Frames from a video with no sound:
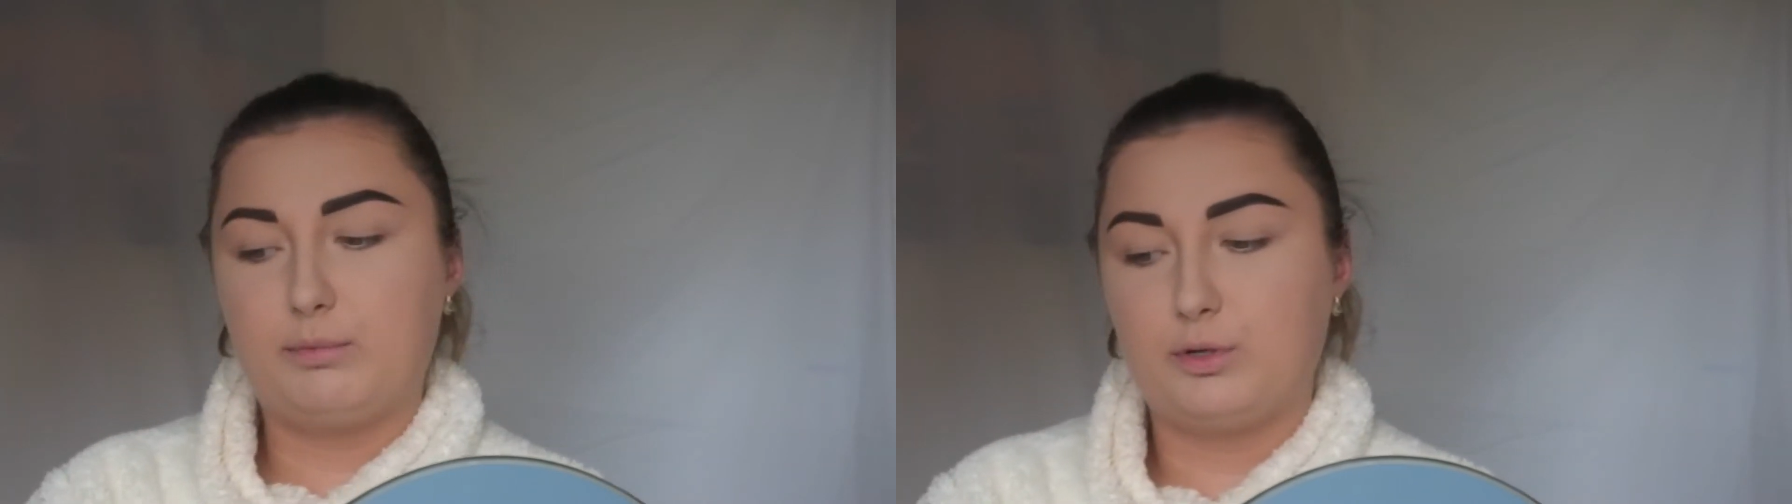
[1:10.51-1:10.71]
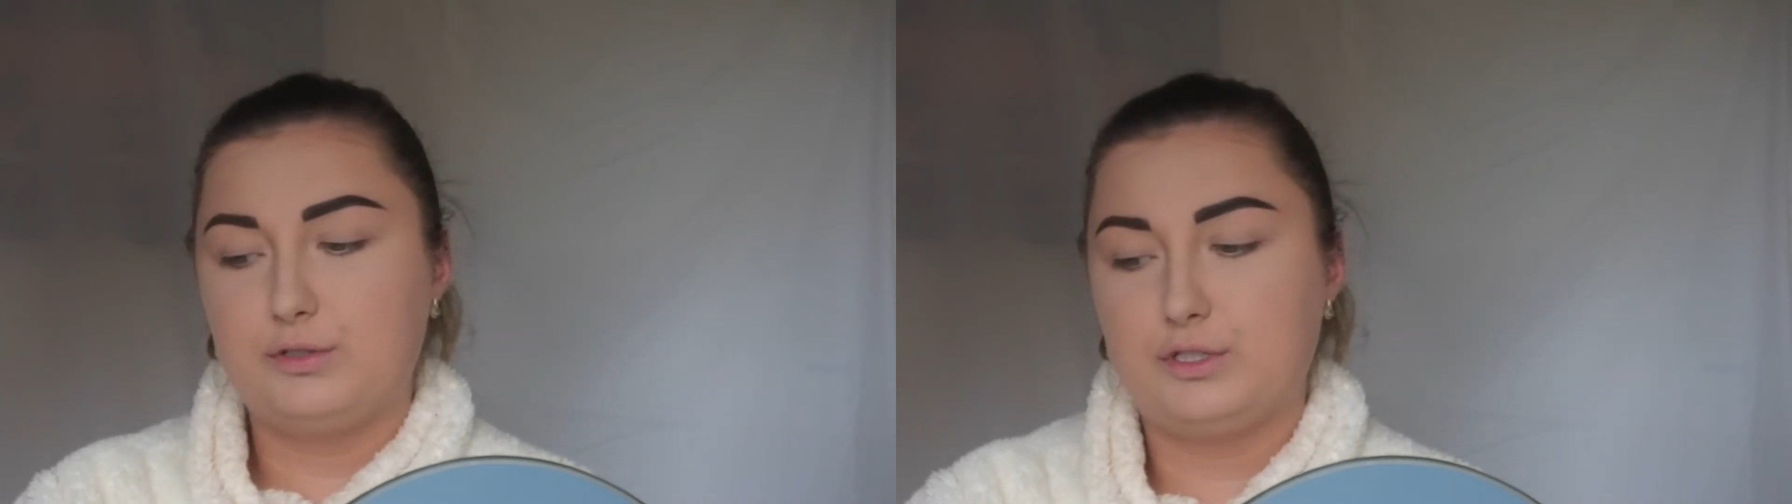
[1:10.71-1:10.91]

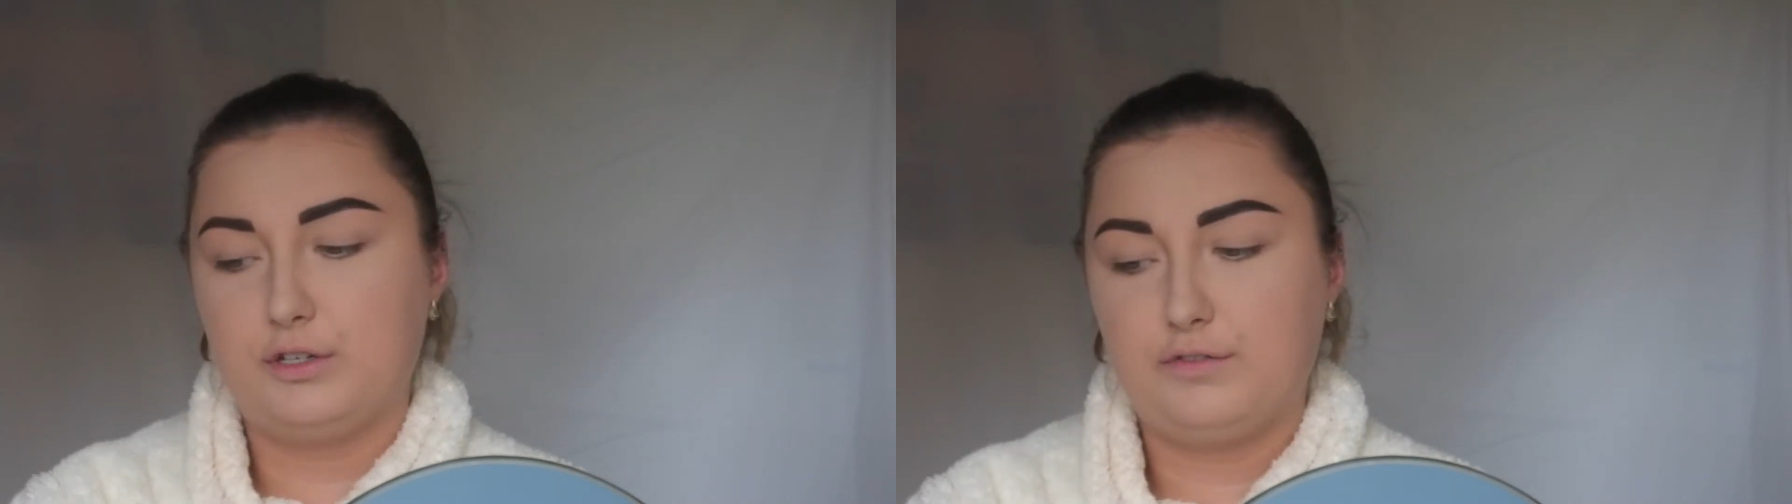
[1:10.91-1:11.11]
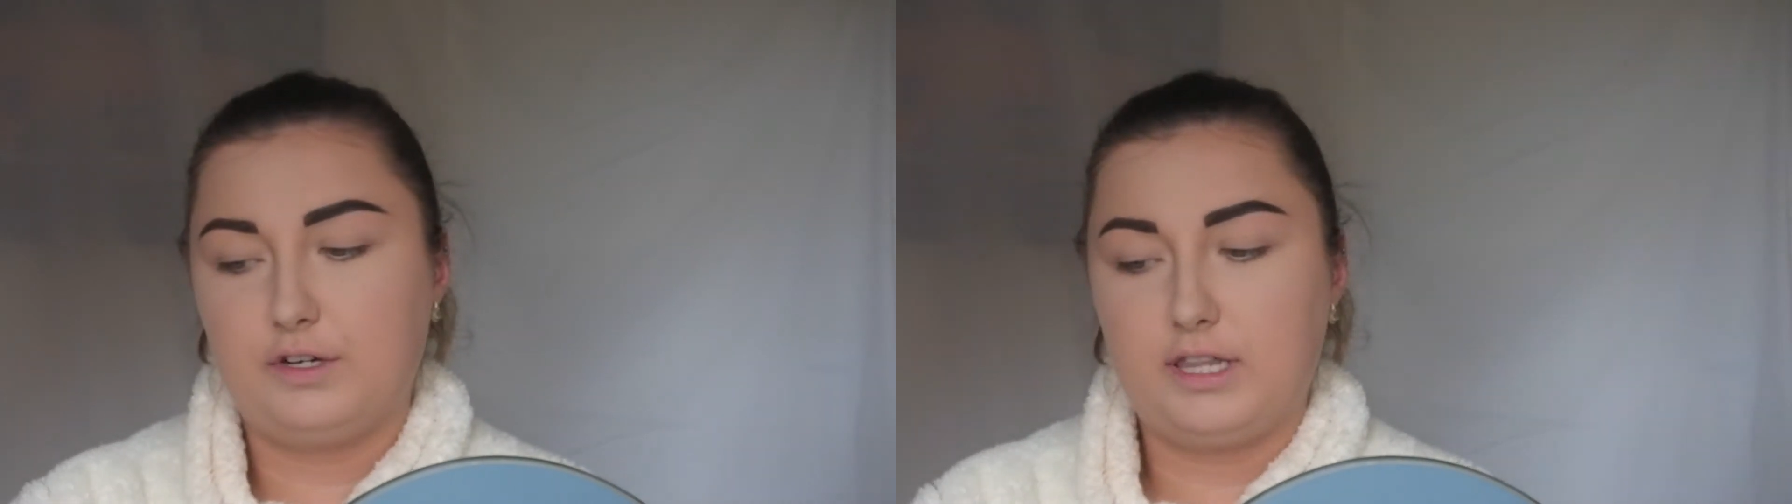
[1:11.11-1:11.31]

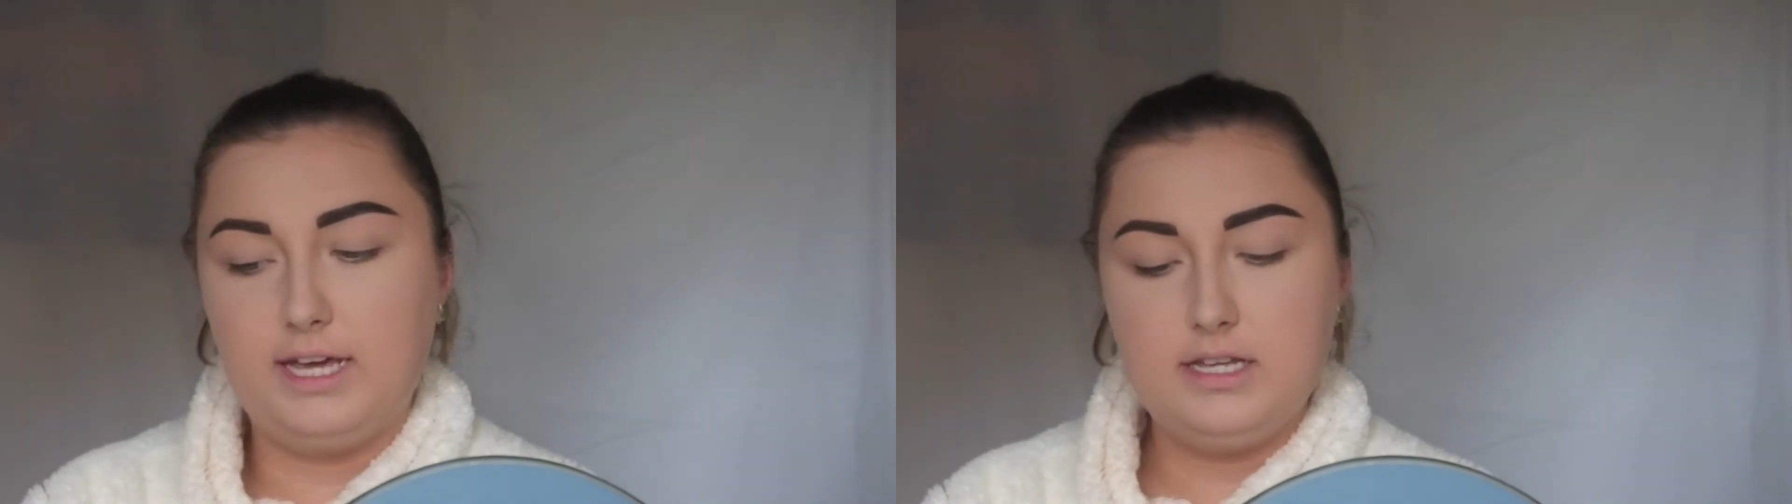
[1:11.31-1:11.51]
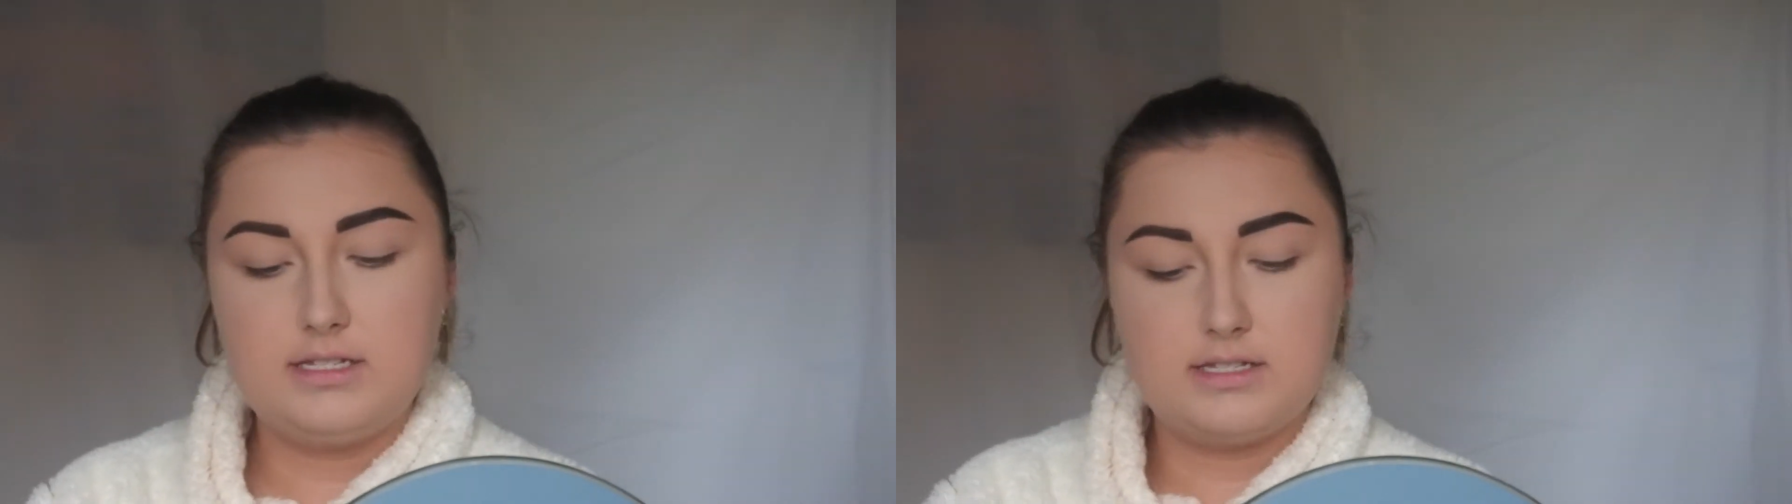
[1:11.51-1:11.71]
bronzer for
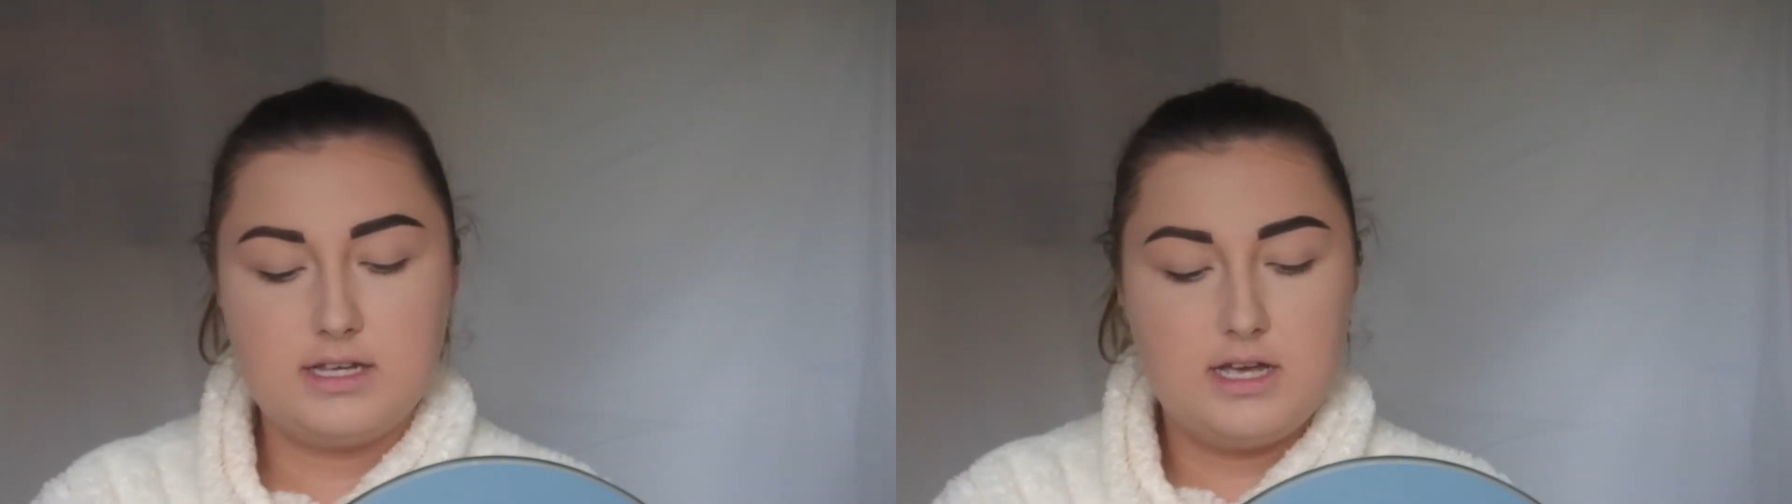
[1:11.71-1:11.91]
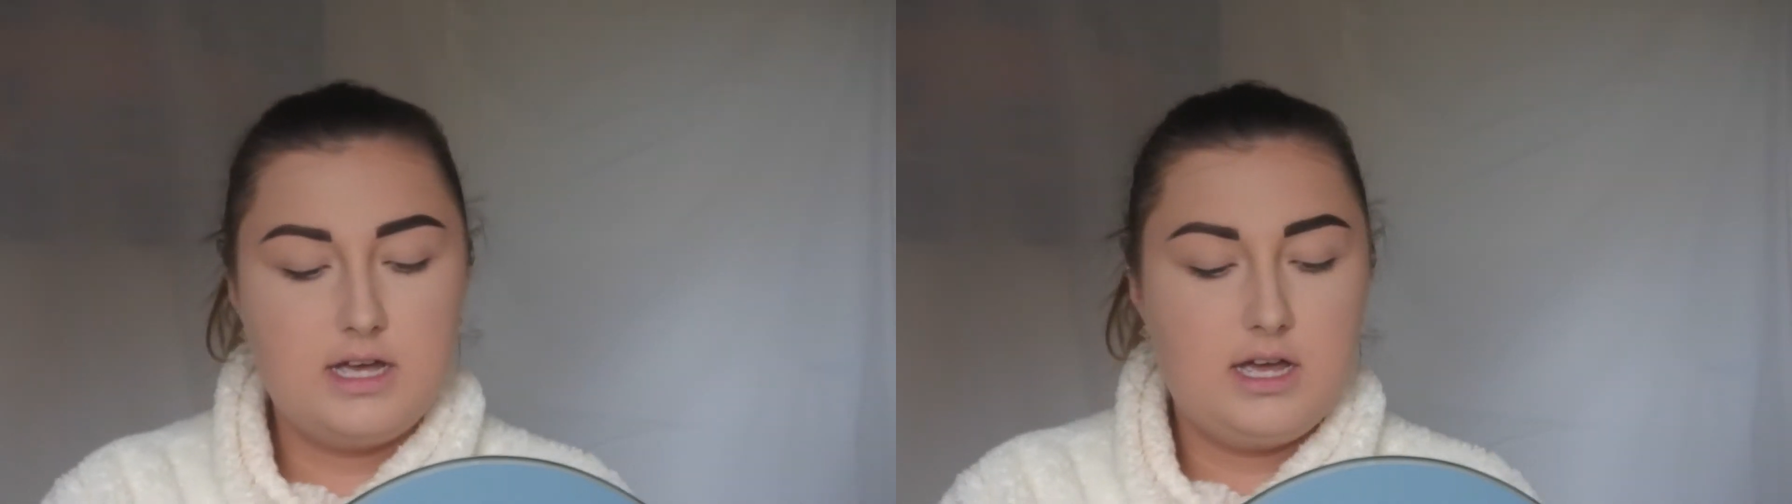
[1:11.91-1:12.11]
this,